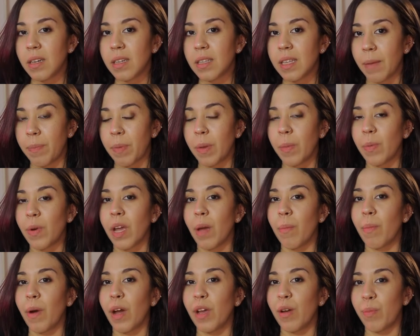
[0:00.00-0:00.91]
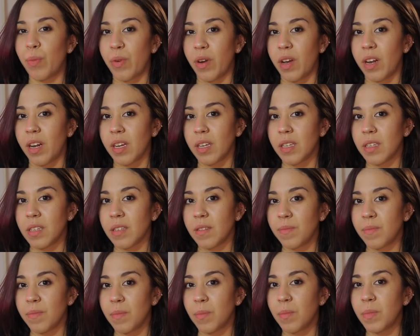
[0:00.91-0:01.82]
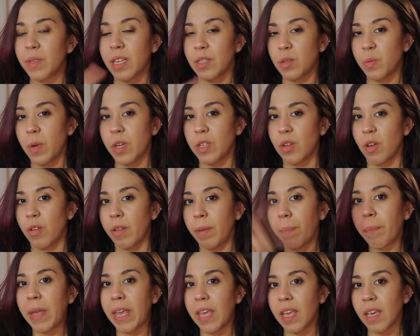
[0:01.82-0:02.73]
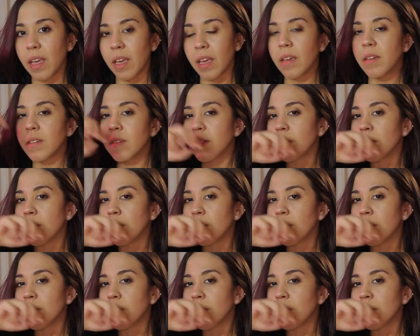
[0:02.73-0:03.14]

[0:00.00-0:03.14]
that people can buy your product. That's why it's called a peak.